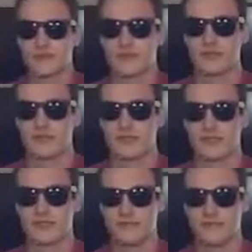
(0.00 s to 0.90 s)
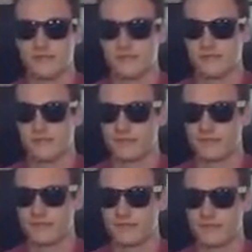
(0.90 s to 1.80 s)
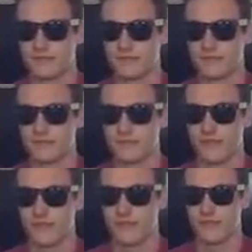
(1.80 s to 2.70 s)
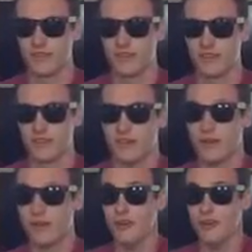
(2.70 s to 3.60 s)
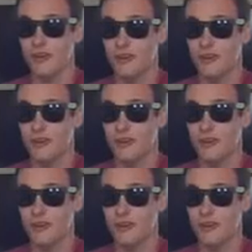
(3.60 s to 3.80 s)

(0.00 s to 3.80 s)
The person shown says nothing.